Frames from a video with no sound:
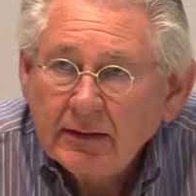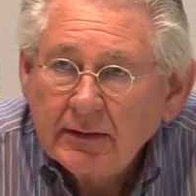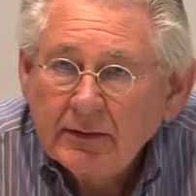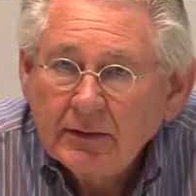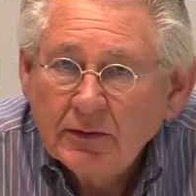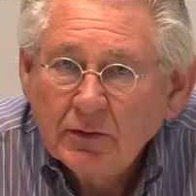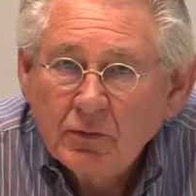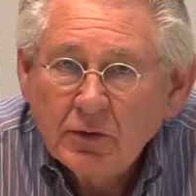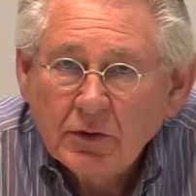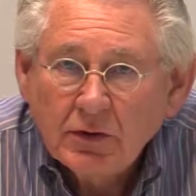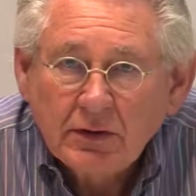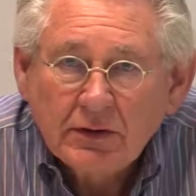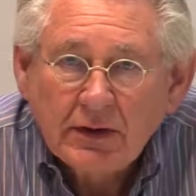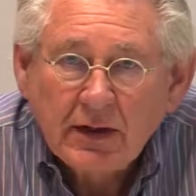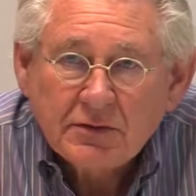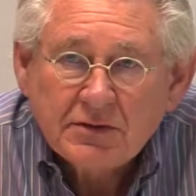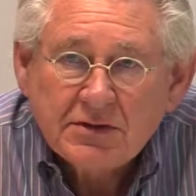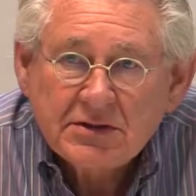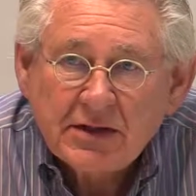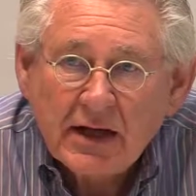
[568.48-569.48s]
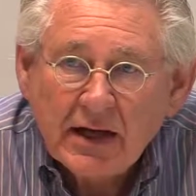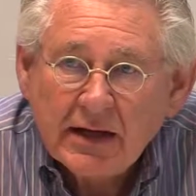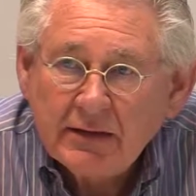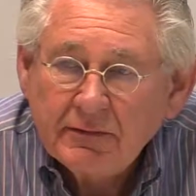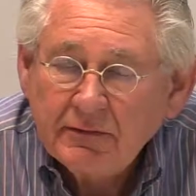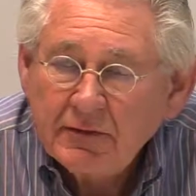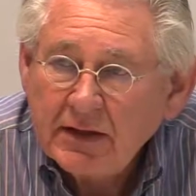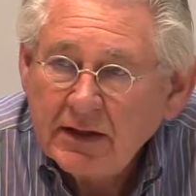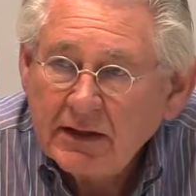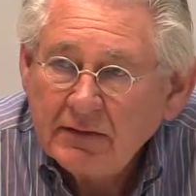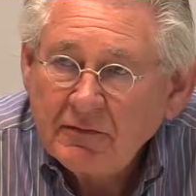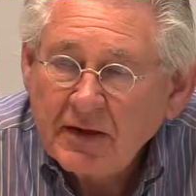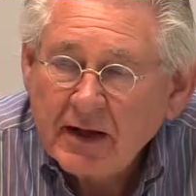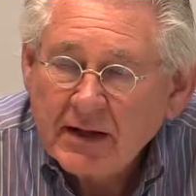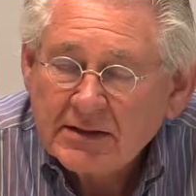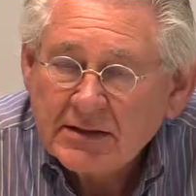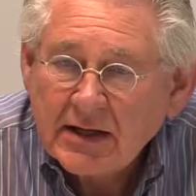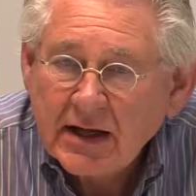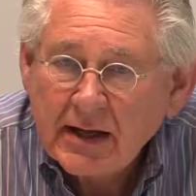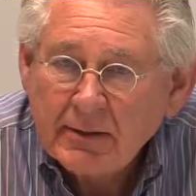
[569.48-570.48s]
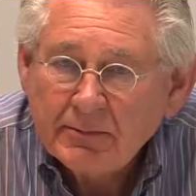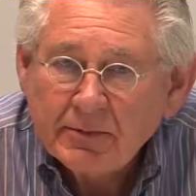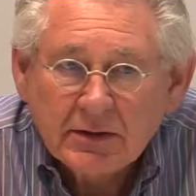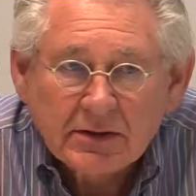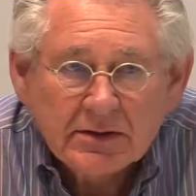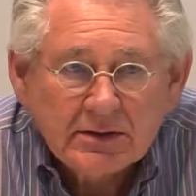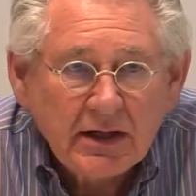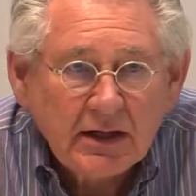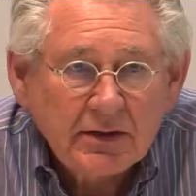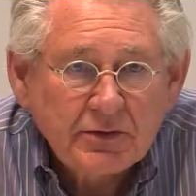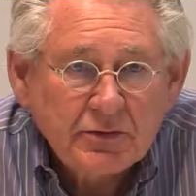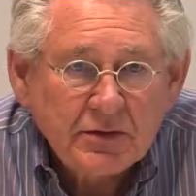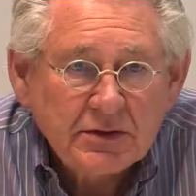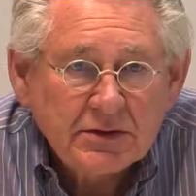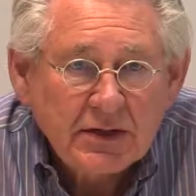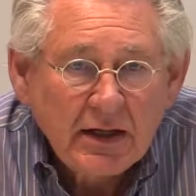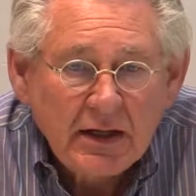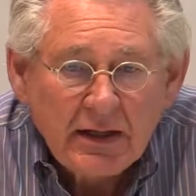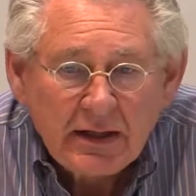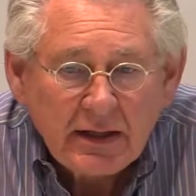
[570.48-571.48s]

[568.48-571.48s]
the world outside of the advanced capitalist countries.